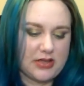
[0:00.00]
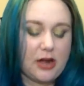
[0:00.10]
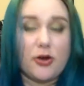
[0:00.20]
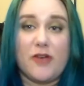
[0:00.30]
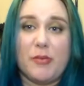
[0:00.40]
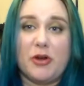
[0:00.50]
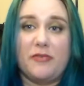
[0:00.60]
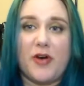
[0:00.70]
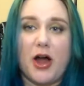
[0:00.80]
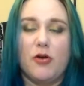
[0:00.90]
I don't know if I'm
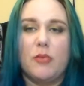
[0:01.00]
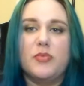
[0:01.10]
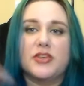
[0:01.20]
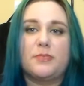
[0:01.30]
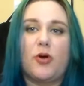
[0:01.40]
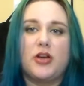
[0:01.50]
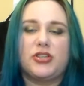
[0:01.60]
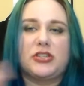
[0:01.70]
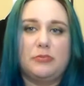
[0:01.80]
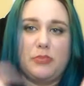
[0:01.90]
going to follow up this
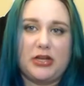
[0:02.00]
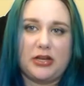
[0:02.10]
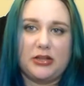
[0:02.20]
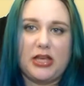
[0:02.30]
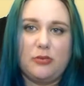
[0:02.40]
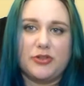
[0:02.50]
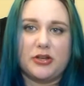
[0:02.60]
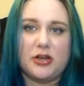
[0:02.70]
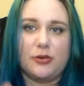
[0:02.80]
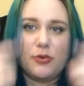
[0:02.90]
project immediately with
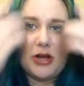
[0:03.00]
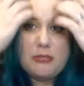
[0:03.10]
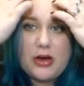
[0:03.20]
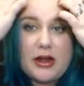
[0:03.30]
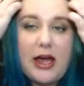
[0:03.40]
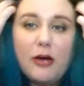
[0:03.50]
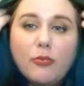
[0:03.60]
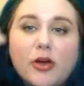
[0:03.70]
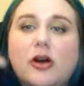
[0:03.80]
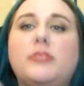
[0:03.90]
another one, but I
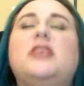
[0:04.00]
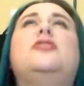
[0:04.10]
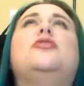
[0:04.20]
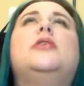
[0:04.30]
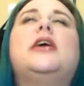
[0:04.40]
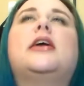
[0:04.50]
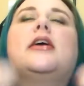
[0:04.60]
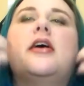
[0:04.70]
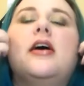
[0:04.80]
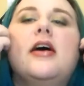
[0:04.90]
will be
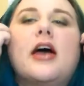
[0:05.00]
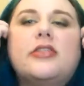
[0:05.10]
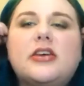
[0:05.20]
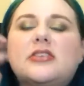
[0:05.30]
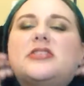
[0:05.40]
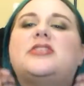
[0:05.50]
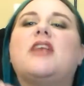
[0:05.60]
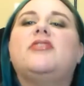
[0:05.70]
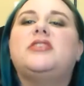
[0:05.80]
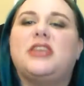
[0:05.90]
doing, I think it's
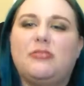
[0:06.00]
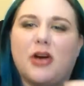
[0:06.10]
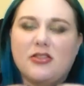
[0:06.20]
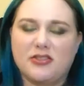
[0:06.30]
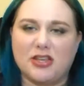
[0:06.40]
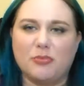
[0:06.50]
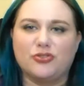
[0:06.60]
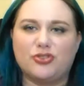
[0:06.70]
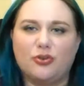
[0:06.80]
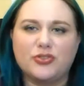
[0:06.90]
seventeen by the
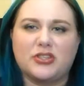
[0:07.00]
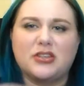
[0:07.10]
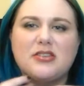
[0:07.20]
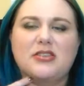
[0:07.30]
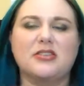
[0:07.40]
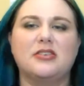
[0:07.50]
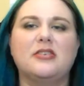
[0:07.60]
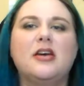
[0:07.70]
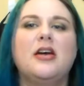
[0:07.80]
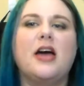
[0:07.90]
summer solstice.
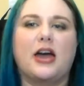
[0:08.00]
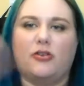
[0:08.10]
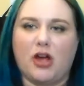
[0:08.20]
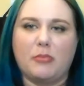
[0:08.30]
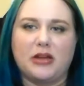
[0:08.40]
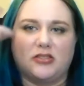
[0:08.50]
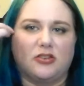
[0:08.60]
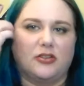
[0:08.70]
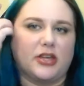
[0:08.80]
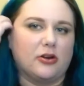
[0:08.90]
I don't know, I might
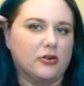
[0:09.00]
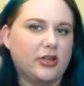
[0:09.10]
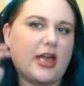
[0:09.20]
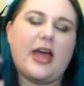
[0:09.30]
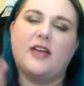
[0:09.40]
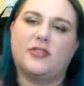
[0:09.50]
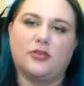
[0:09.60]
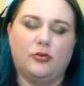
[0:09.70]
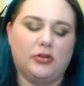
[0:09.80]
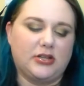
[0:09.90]
start that early. I haven't
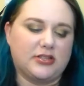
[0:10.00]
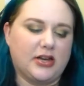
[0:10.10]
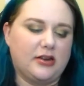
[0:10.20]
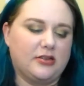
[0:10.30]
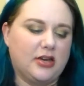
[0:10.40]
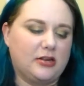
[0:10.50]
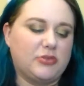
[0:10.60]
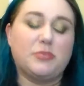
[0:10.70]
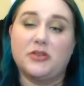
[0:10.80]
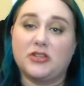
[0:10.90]
totally decided
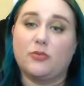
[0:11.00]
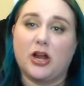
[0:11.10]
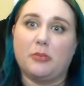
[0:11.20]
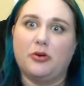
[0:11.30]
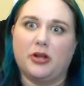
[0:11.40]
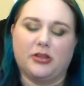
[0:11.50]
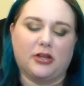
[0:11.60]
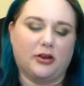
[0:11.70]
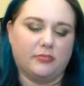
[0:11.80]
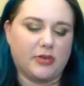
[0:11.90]
yet. Depends on what I put in
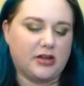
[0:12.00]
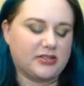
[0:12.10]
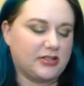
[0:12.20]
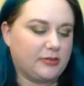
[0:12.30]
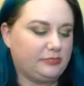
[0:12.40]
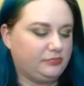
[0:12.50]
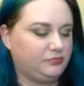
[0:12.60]
there, honestly.